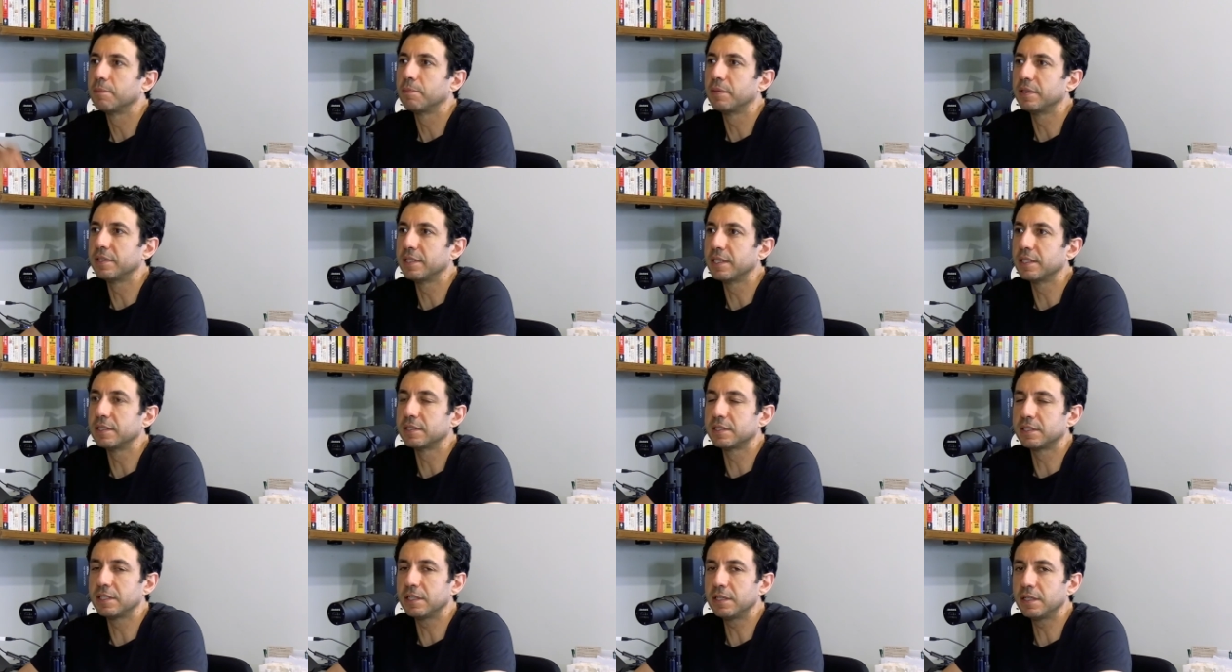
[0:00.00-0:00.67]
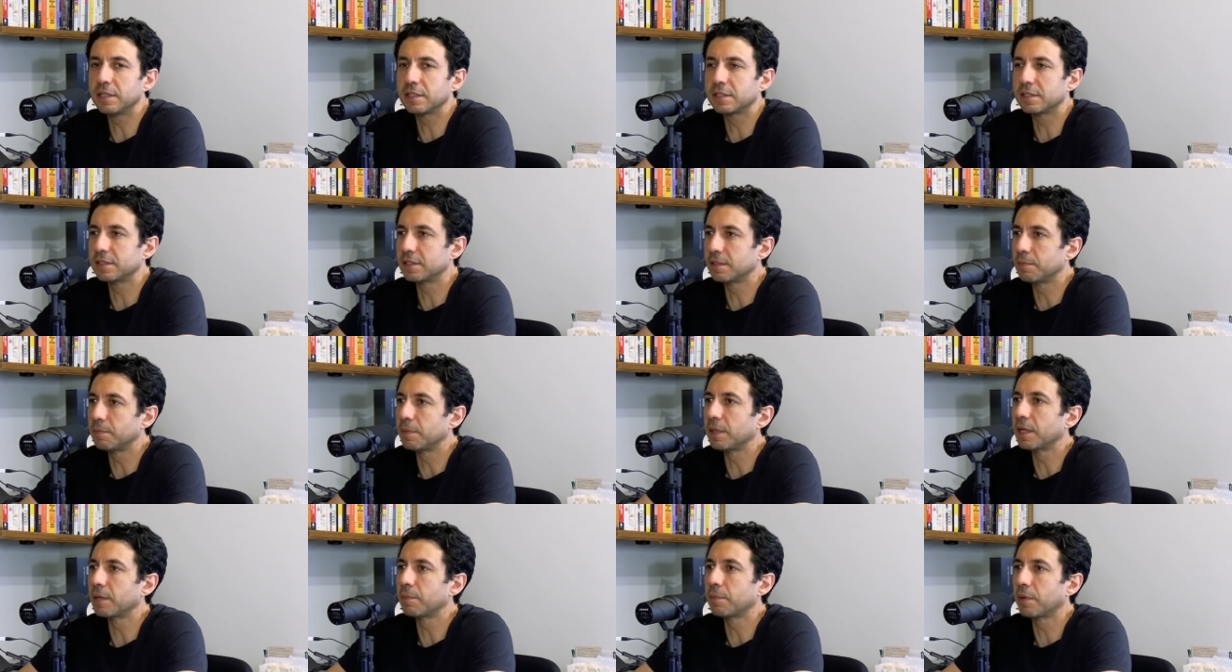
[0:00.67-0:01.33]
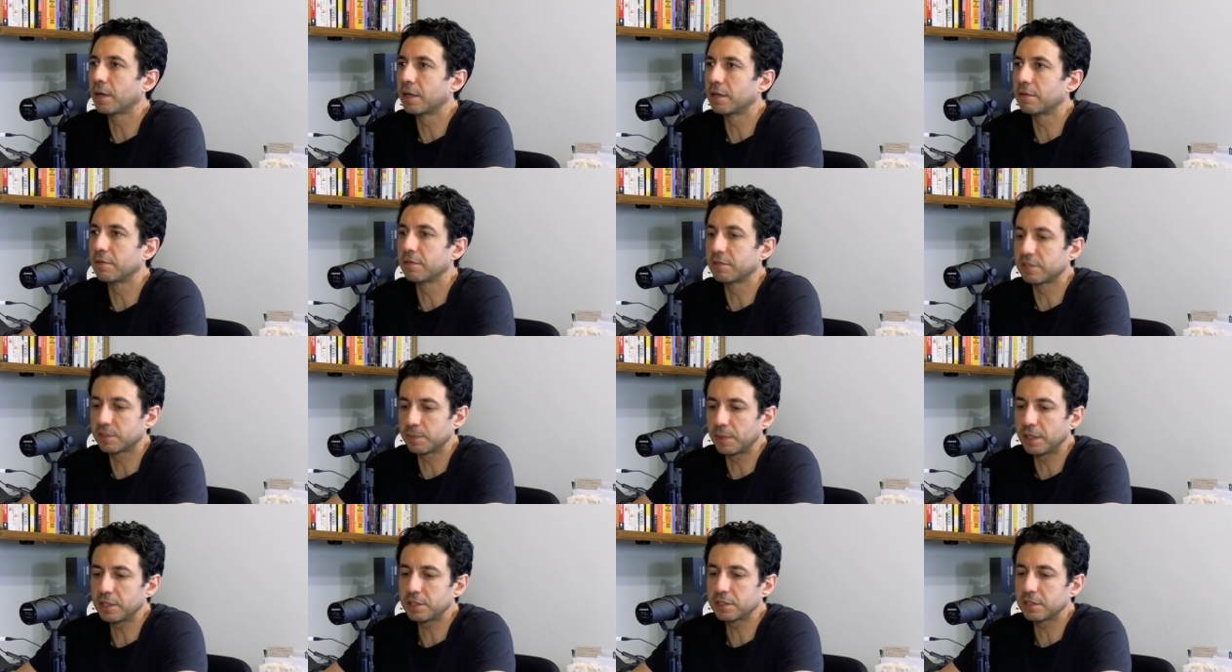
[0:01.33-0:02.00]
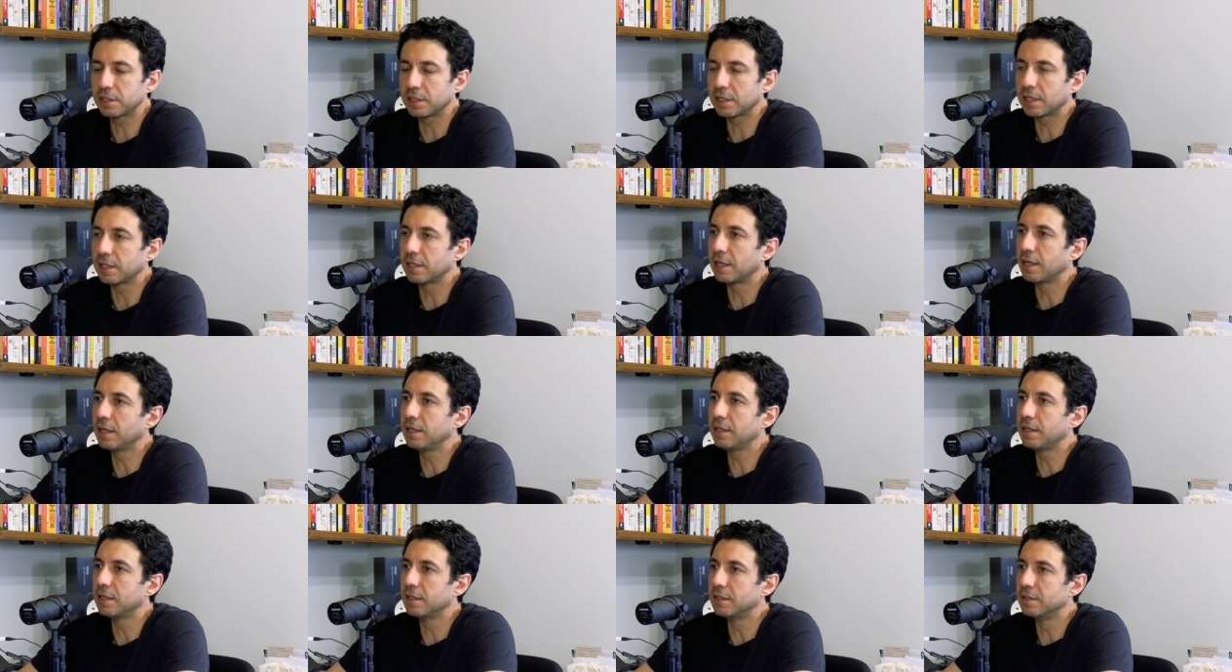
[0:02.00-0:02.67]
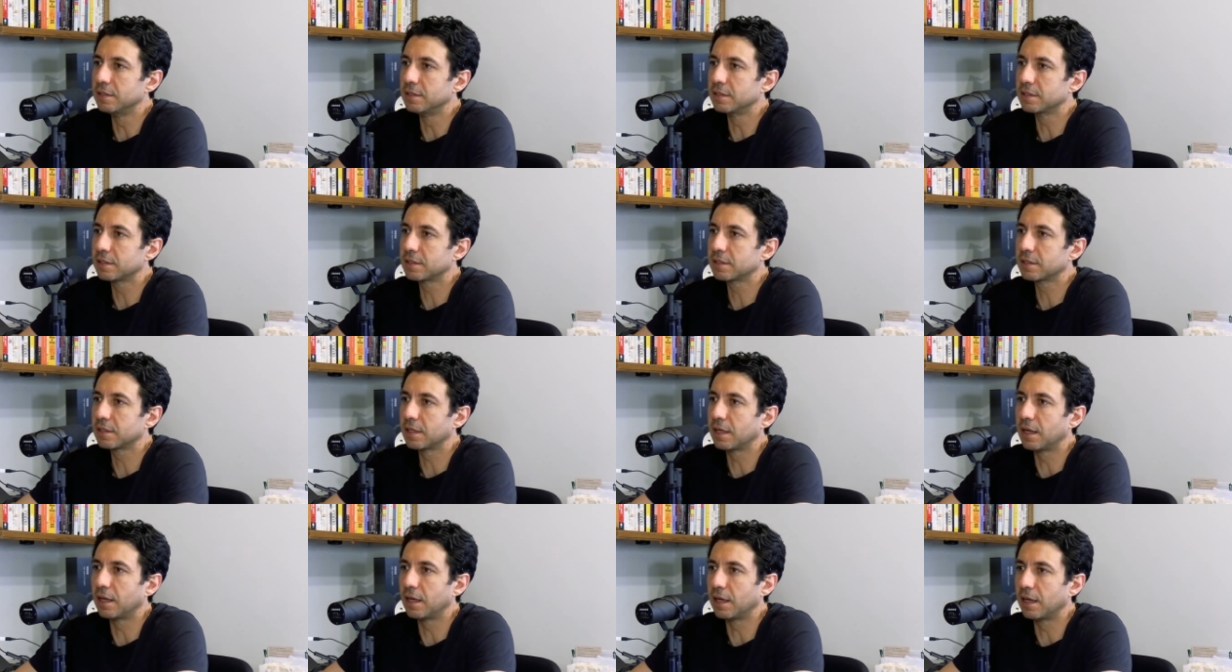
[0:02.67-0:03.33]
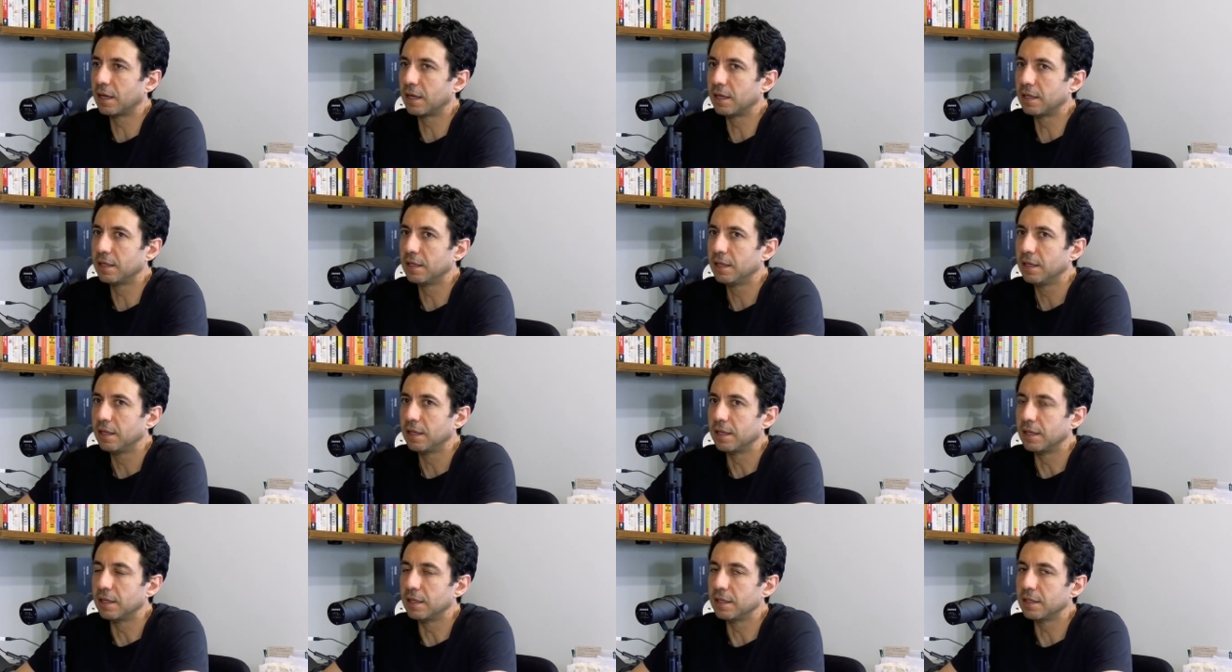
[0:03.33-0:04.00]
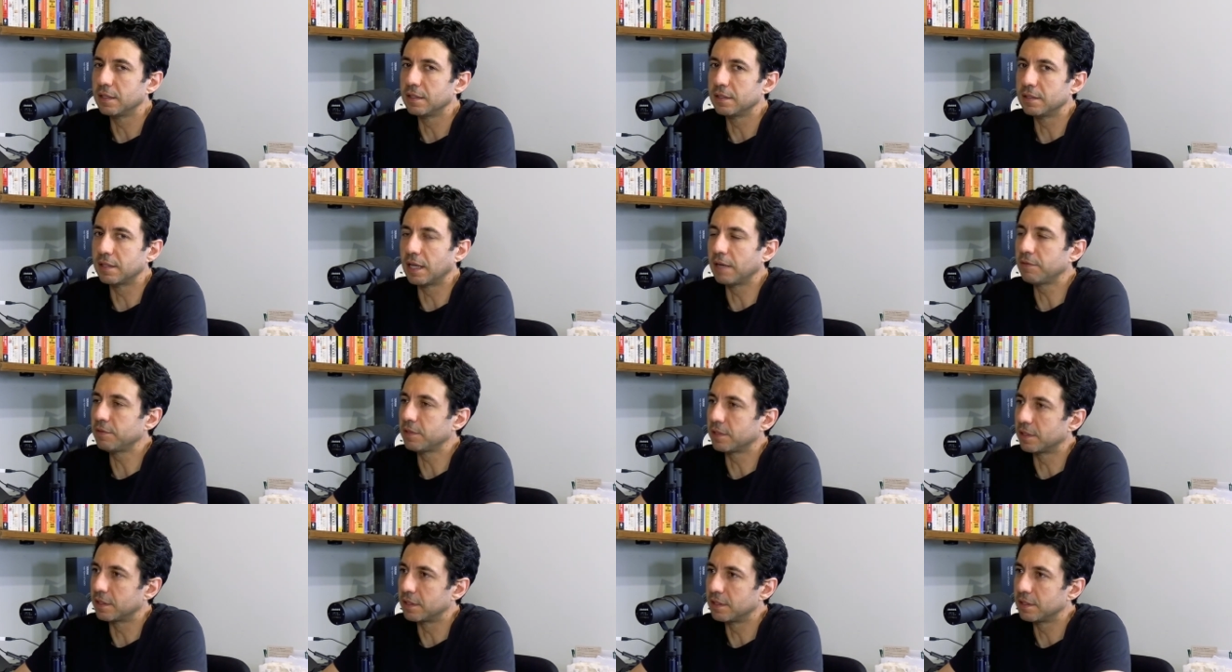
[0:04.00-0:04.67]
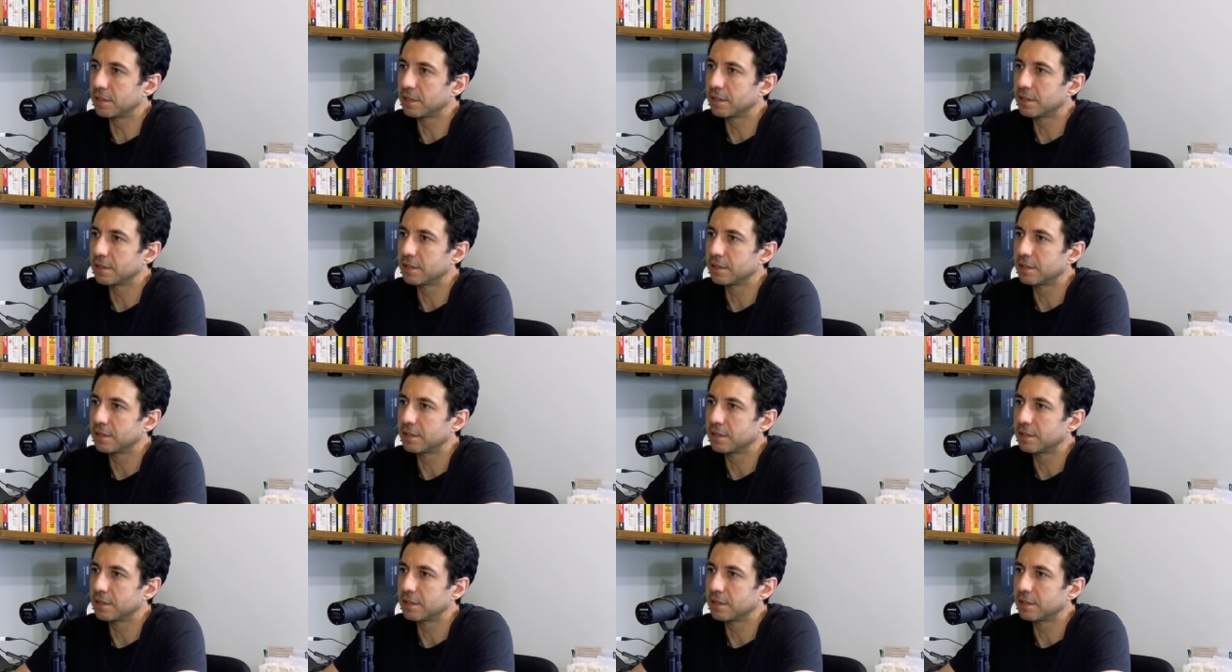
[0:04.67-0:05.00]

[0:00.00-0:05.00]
But Sirius is a big part of, especially Canadians' livelihood.